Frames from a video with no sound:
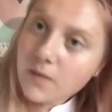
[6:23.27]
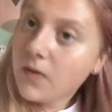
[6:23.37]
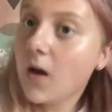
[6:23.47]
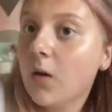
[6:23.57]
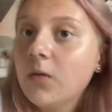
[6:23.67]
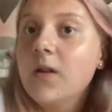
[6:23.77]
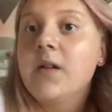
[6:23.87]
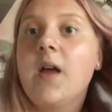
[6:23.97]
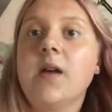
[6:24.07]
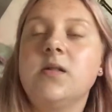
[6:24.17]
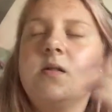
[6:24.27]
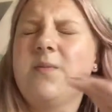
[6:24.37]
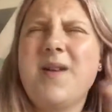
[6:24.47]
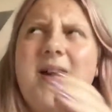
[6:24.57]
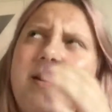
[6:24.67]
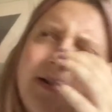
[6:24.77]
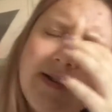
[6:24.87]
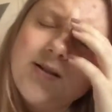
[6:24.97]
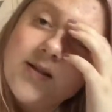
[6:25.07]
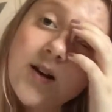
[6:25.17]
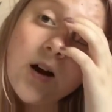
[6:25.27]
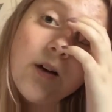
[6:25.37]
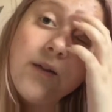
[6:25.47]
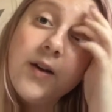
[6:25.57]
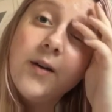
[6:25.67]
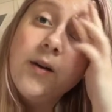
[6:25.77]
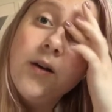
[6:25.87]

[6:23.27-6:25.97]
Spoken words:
now the last pan is in the oven,